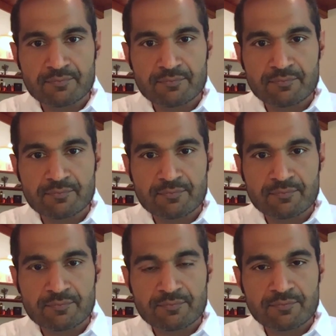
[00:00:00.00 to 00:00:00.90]

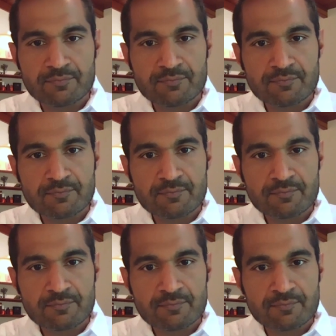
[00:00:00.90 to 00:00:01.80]

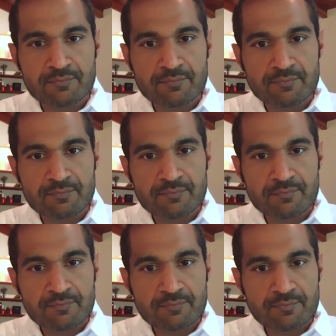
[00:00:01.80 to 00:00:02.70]

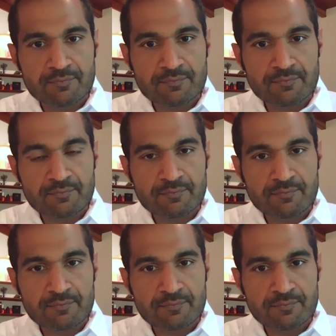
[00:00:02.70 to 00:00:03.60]

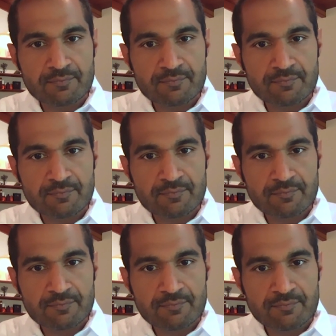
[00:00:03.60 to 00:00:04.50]

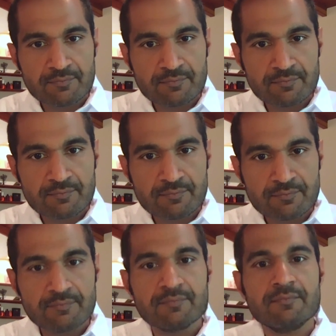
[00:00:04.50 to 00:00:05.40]

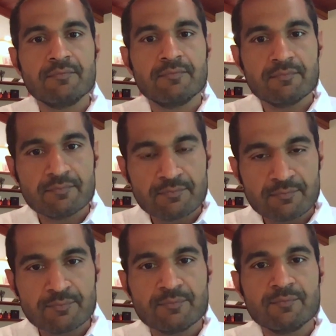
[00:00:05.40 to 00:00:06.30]

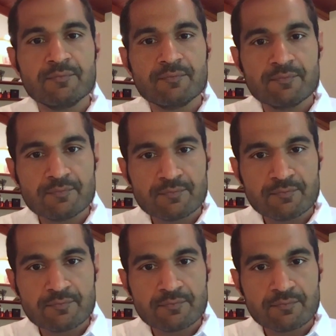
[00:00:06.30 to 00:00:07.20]

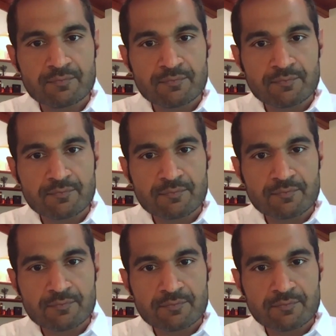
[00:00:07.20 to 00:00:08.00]
[no speech]